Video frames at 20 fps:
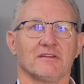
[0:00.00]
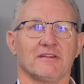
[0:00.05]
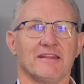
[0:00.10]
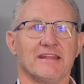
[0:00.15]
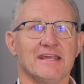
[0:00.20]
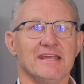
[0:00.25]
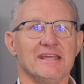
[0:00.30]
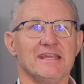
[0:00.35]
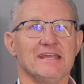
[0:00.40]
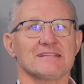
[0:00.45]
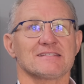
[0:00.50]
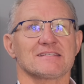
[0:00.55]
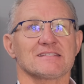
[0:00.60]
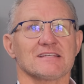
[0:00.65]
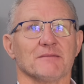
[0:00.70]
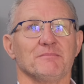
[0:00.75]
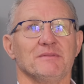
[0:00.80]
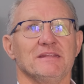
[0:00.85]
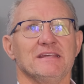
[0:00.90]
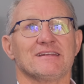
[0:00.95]
there's
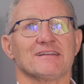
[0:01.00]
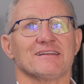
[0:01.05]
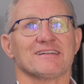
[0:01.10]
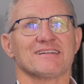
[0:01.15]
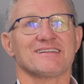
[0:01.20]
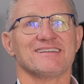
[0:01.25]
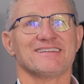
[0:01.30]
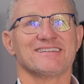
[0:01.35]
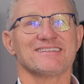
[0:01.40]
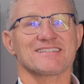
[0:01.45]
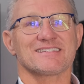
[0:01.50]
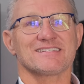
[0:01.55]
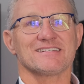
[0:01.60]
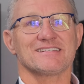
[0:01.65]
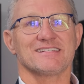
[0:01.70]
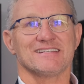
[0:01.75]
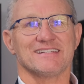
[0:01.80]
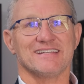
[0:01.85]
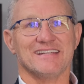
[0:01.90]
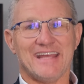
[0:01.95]
something that
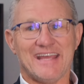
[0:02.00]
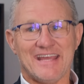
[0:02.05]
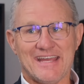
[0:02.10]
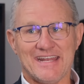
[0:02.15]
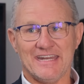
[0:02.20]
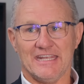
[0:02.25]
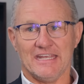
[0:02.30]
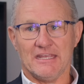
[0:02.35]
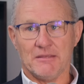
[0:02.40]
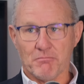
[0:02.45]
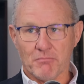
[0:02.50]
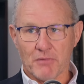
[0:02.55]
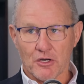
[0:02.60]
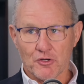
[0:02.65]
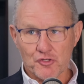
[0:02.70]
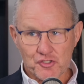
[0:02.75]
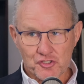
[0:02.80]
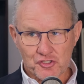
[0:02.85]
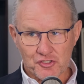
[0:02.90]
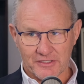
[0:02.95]
elicited an
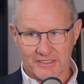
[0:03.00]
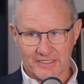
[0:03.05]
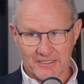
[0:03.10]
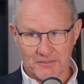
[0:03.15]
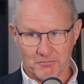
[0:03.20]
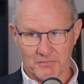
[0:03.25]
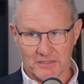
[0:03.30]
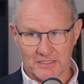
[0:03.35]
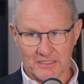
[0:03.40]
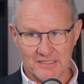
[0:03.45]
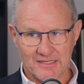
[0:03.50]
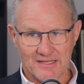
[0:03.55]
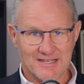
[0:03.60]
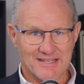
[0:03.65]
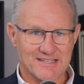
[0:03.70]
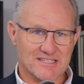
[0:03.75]
emotion in me.